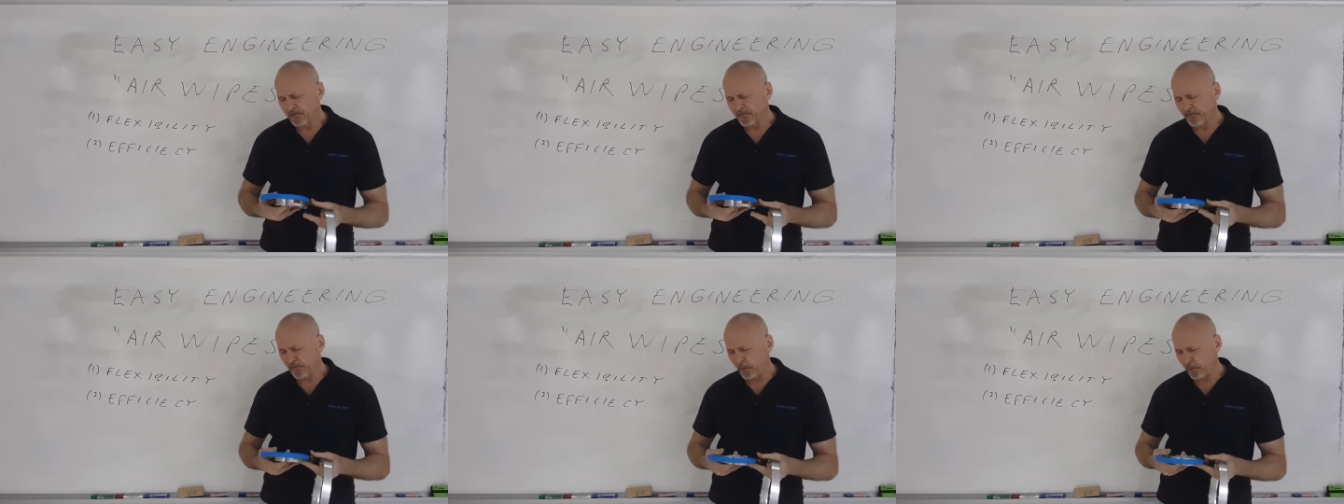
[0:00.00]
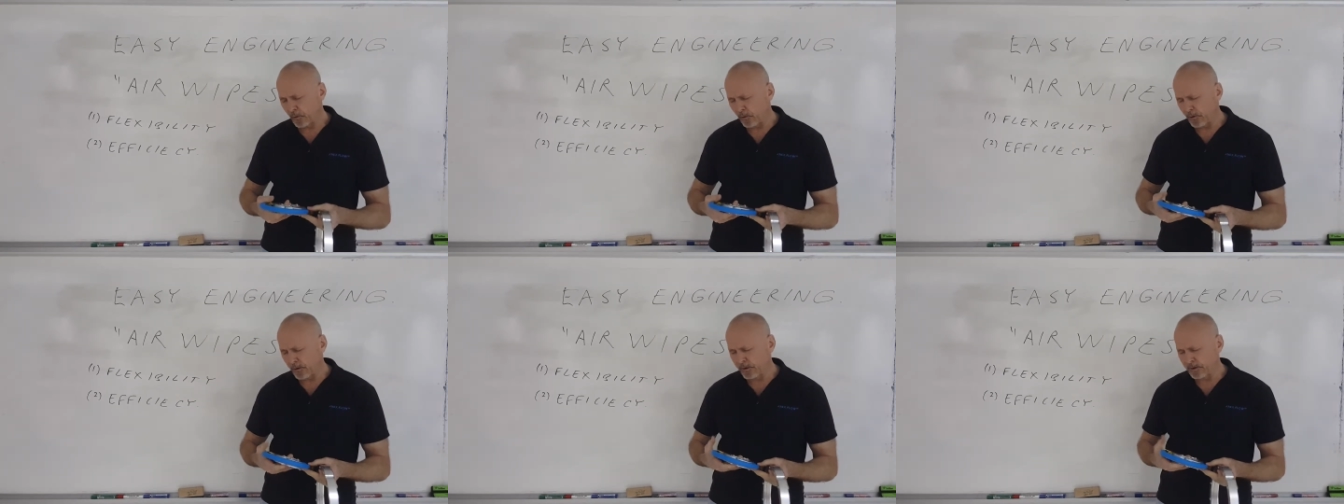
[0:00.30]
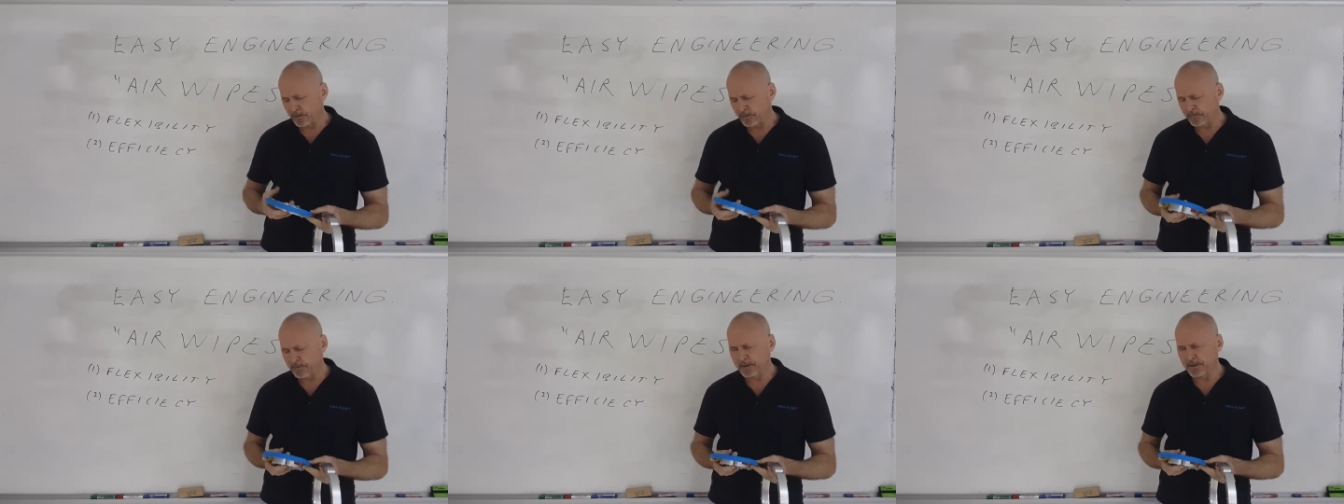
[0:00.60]
For
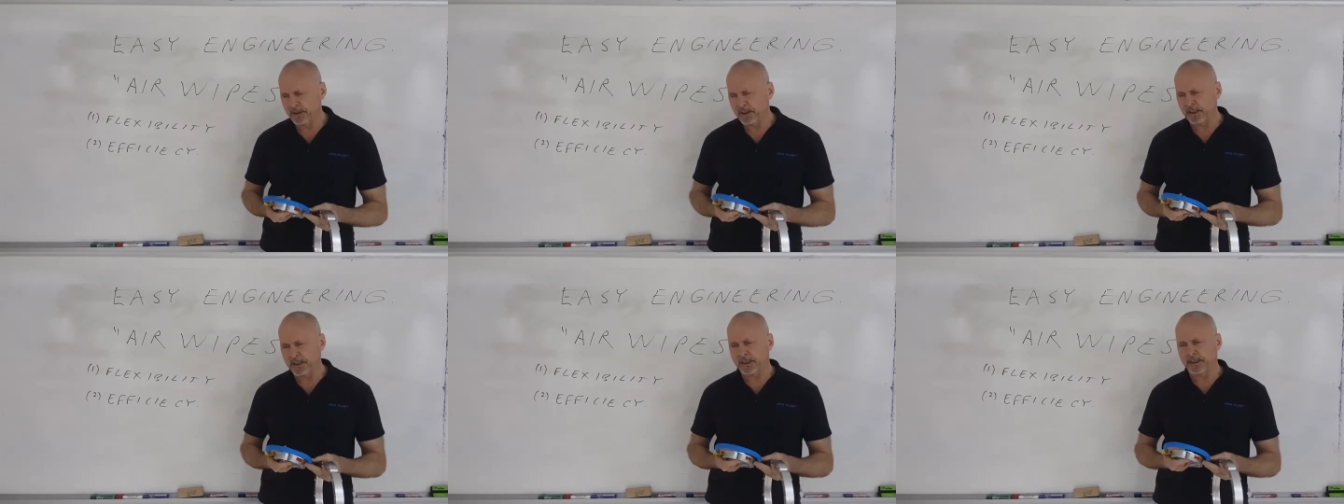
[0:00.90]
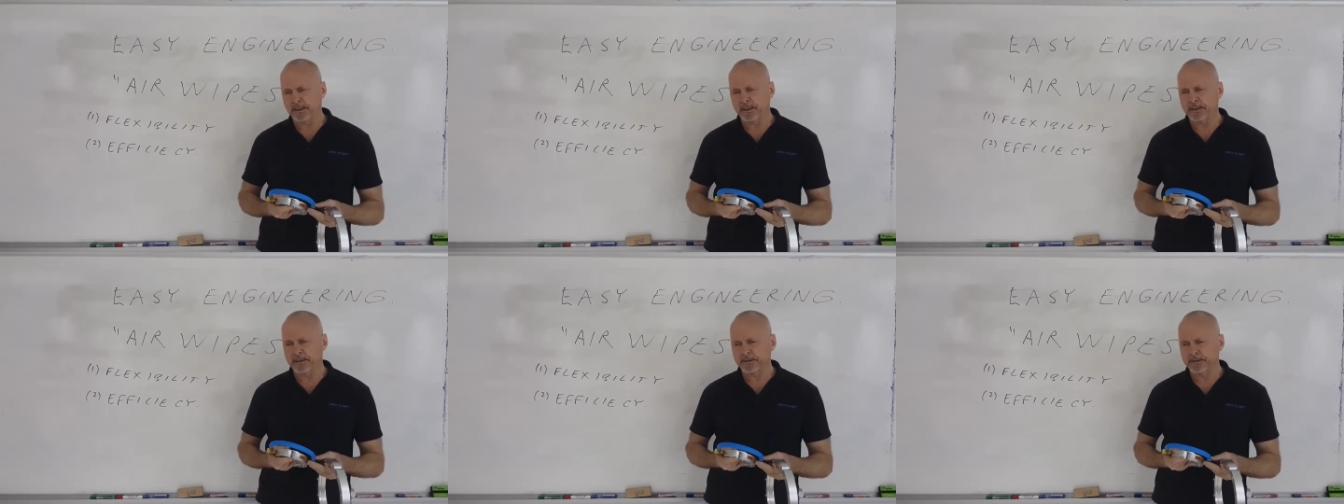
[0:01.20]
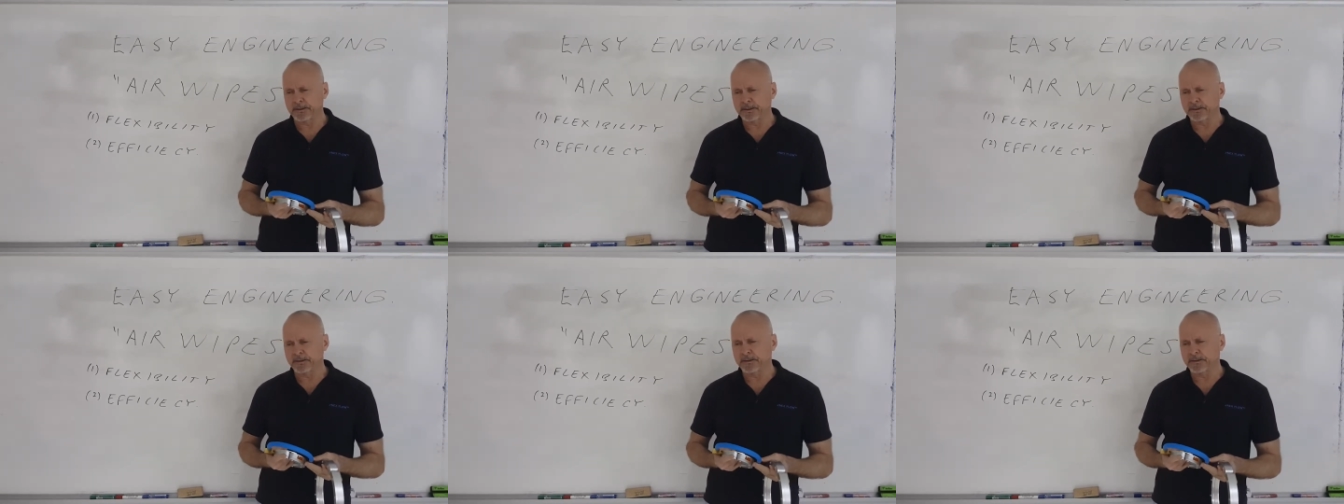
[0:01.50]

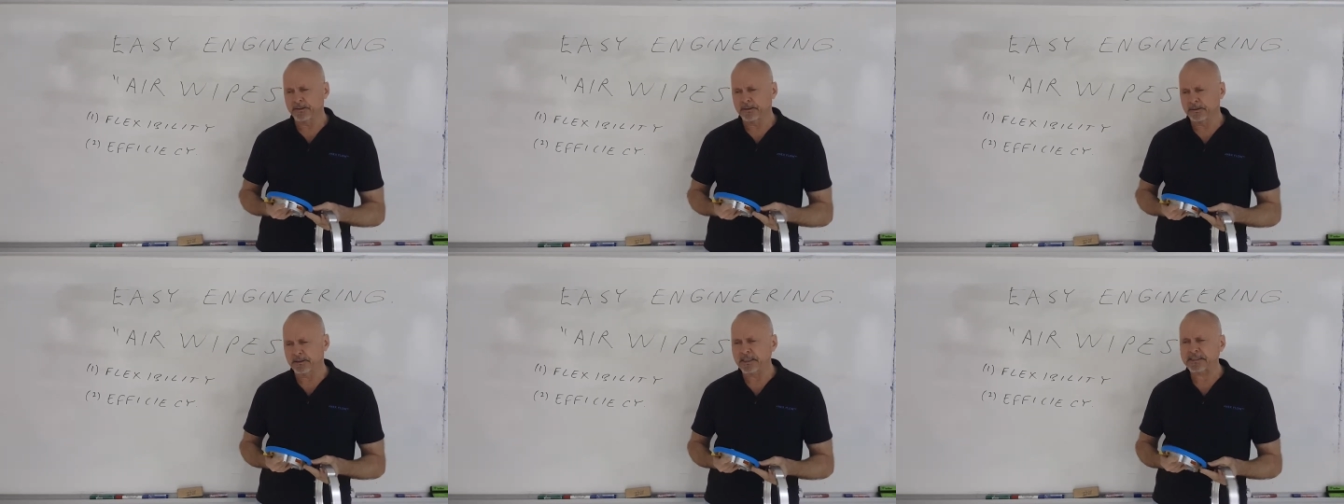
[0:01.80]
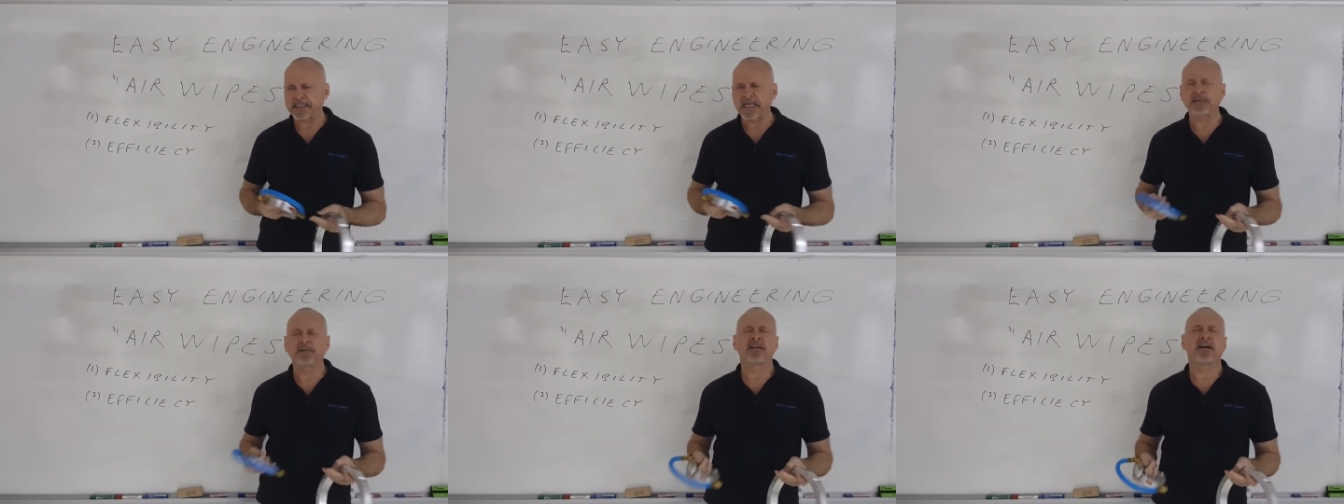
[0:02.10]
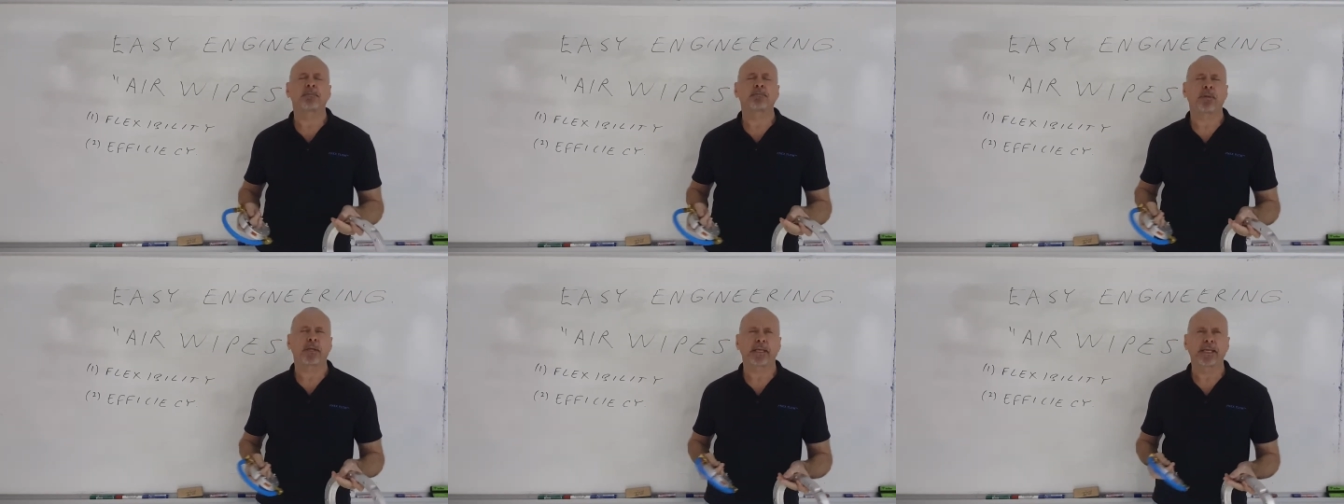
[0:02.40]
this kind of
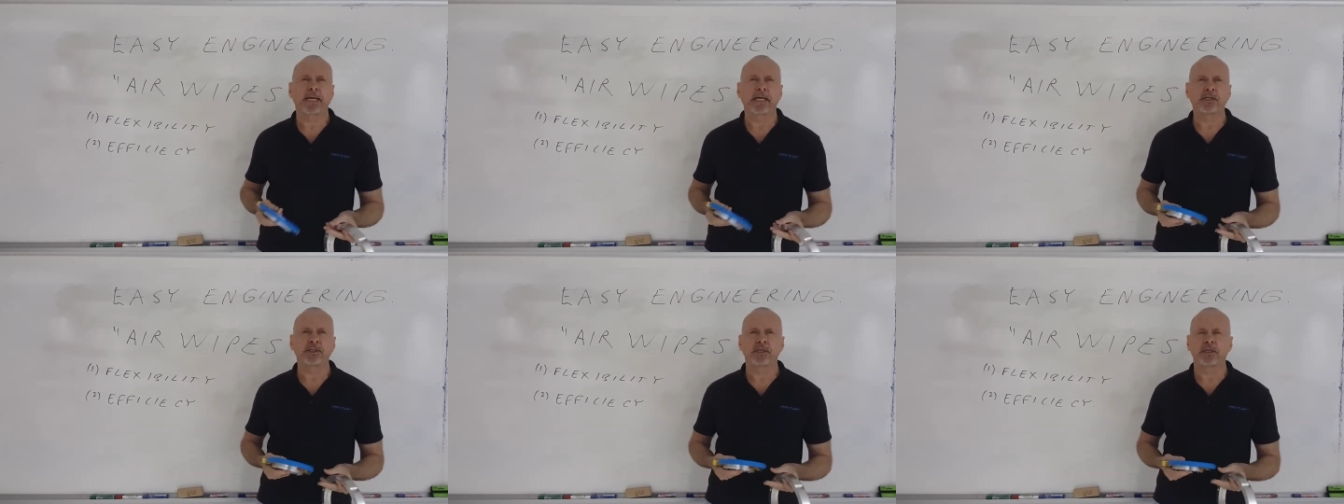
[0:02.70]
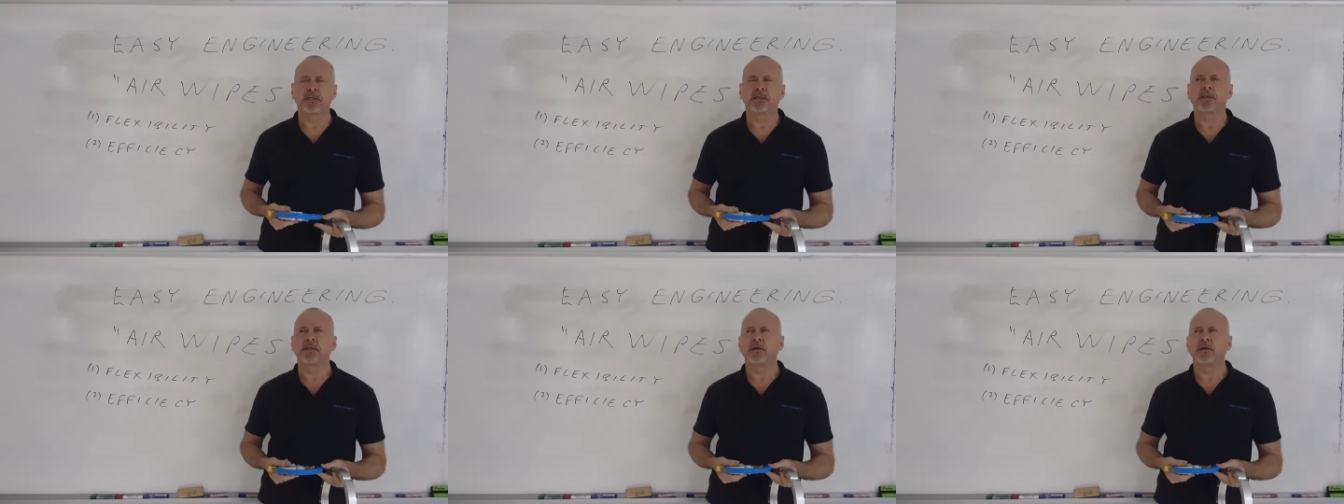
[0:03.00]
application,